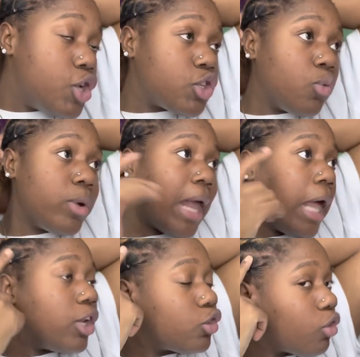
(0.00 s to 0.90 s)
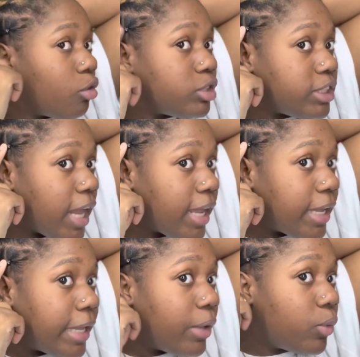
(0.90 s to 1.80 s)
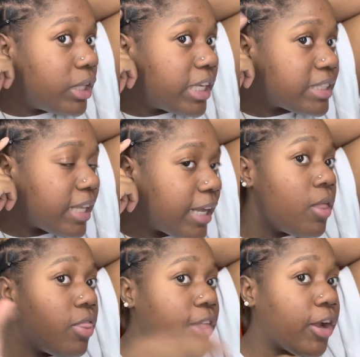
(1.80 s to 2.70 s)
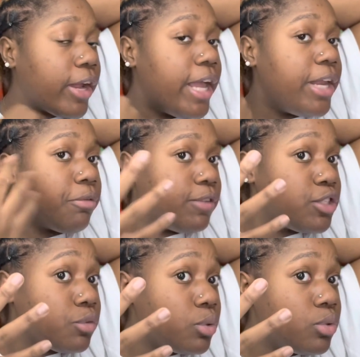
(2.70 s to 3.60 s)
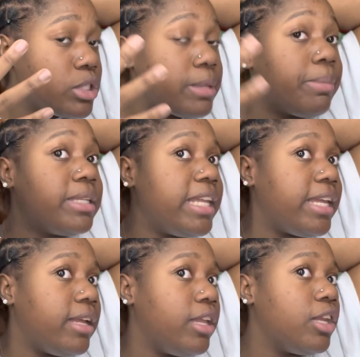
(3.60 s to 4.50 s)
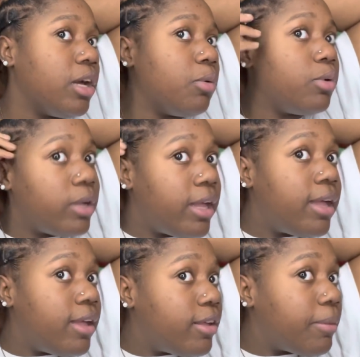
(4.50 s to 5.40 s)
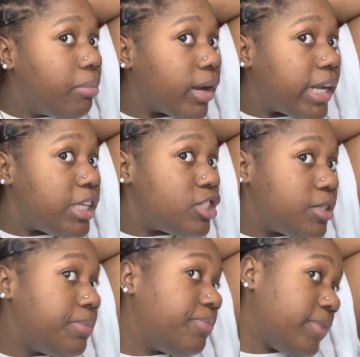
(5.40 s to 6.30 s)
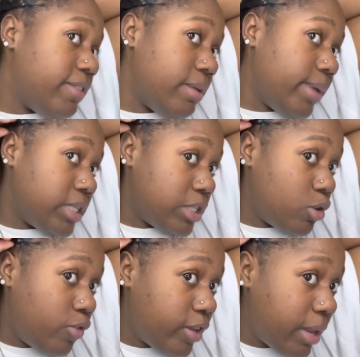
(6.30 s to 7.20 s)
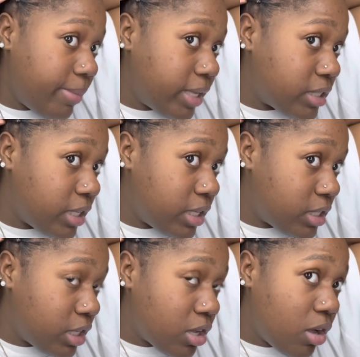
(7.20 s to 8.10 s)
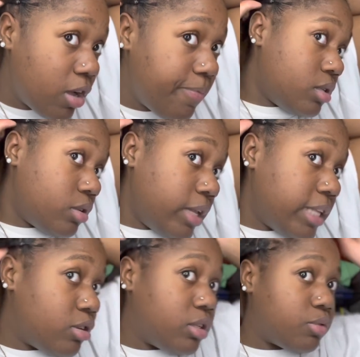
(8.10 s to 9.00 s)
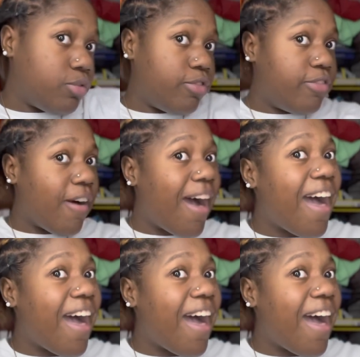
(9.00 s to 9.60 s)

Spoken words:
So when I crochet it, it looks like they're individuals, but they, you know, braids. If that makes sense. Hopefully that makes sense to y'all. So yeah, that's gonna look fire.